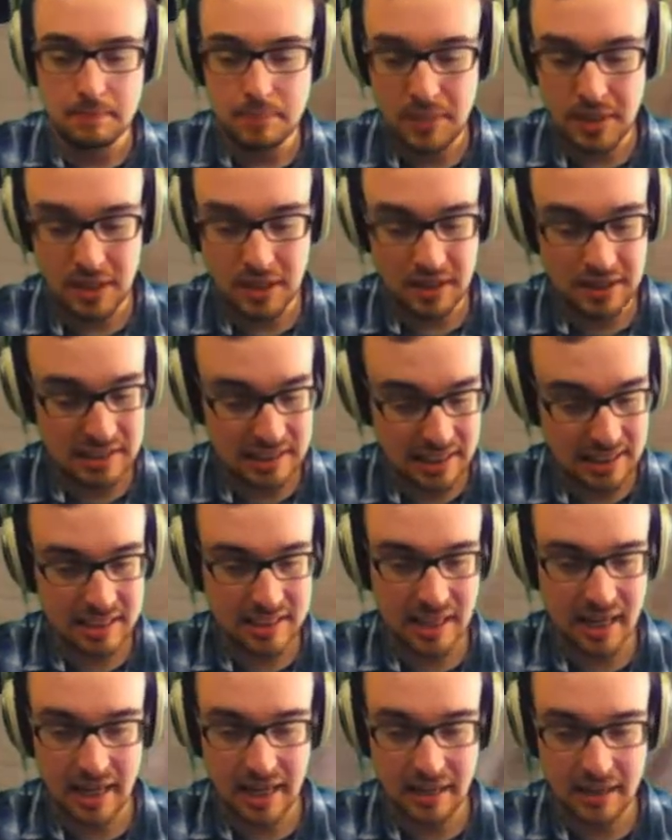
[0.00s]
Because this
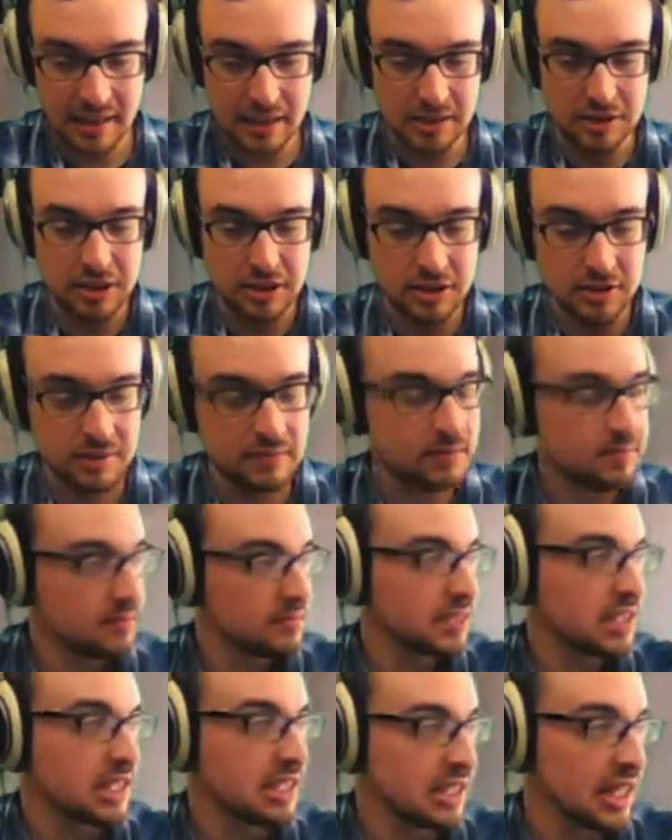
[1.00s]
guy is just
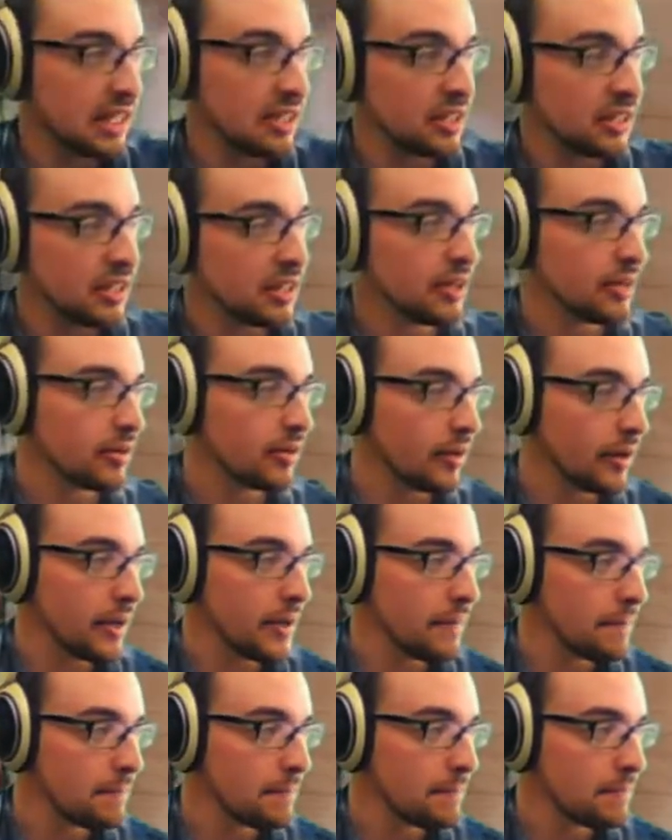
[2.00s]
contained in here,
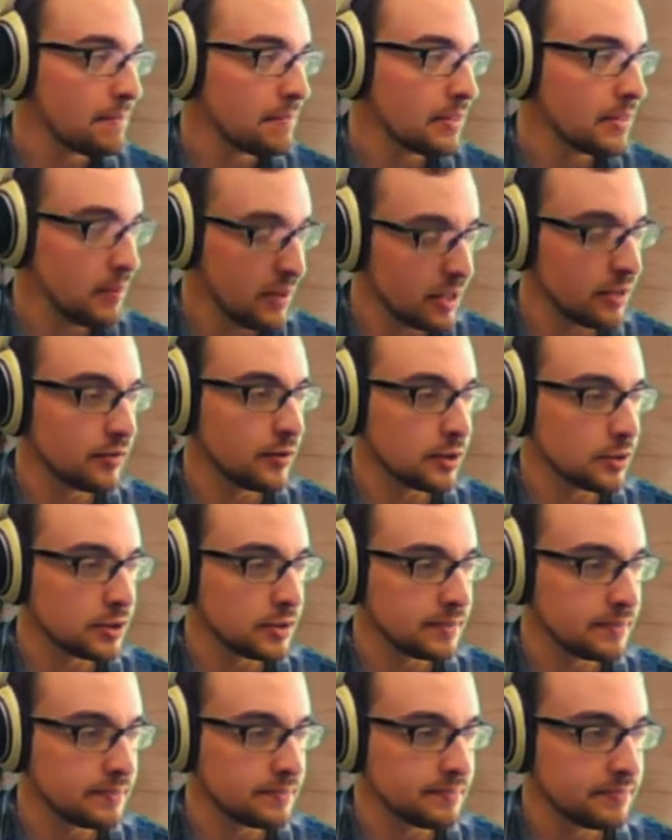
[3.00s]
right? The bigger
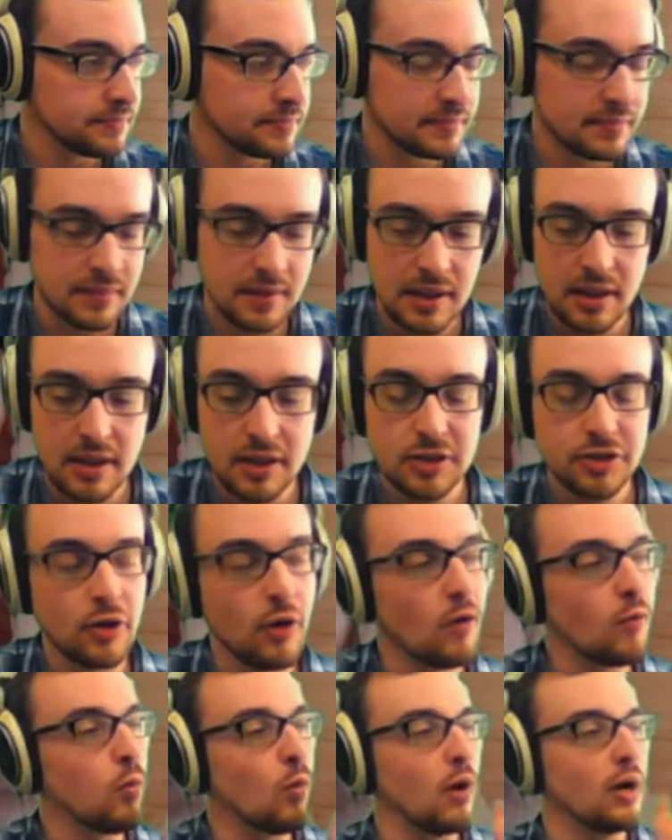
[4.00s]
version.
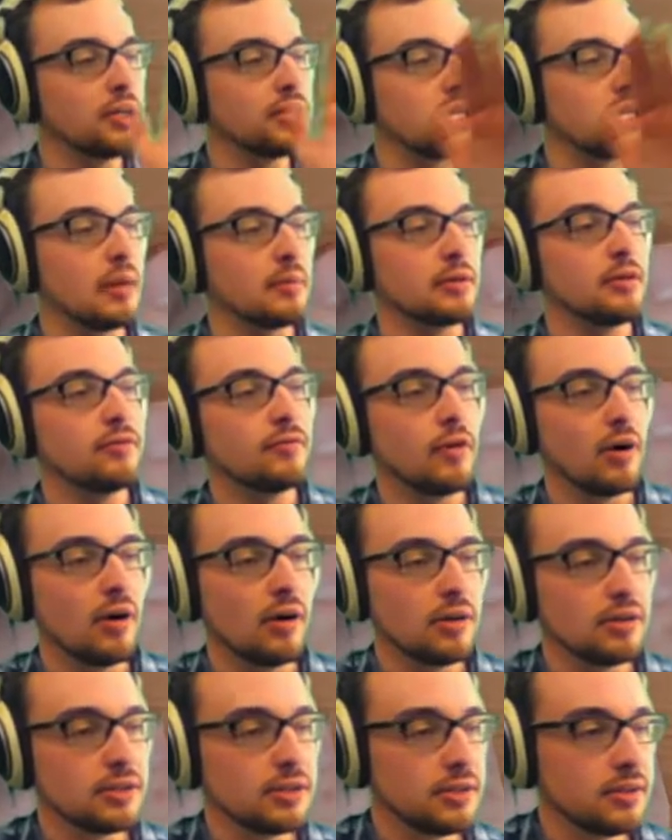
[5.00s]
So if 1 domino
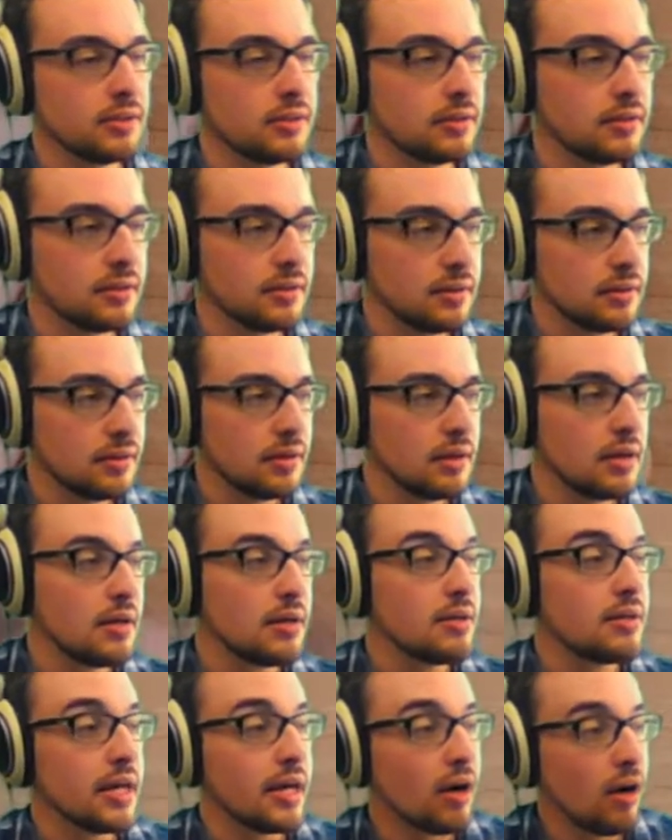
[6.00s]
falls,
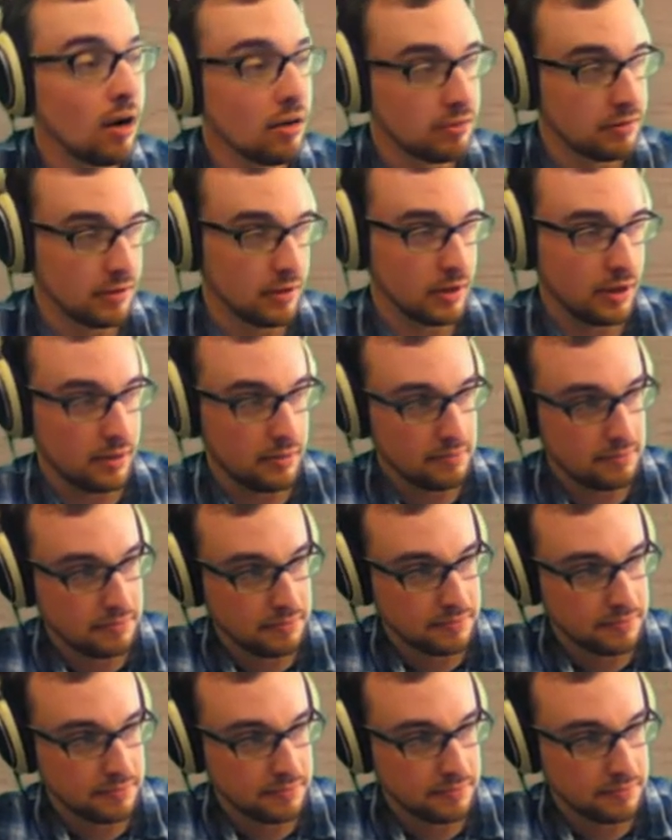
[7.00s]
they all fall.